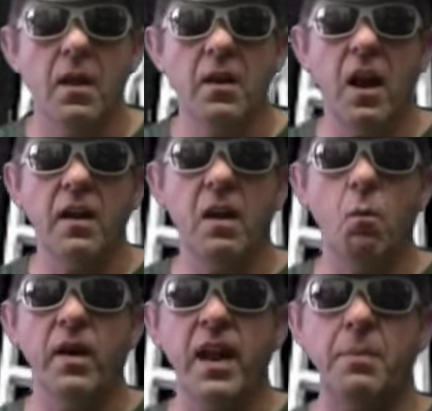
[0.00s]
You know,
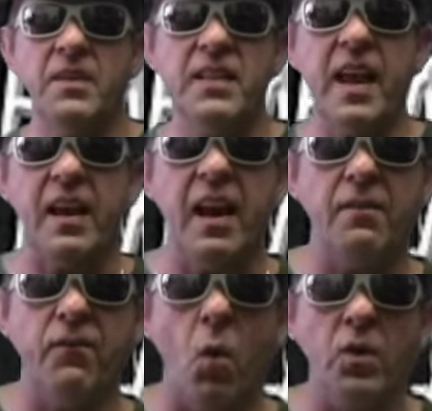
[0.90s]
and what happens then?
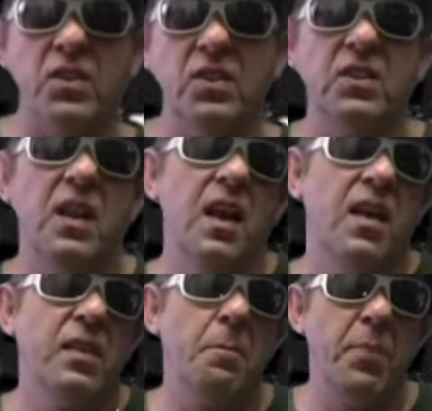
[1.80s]
It forces
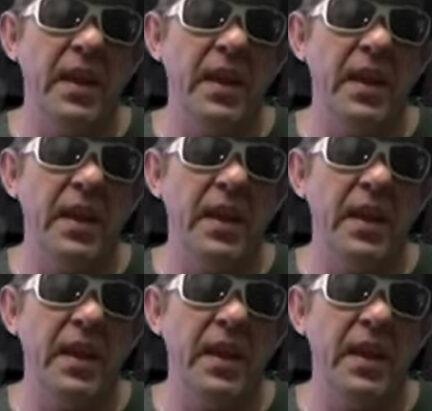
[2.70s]
the,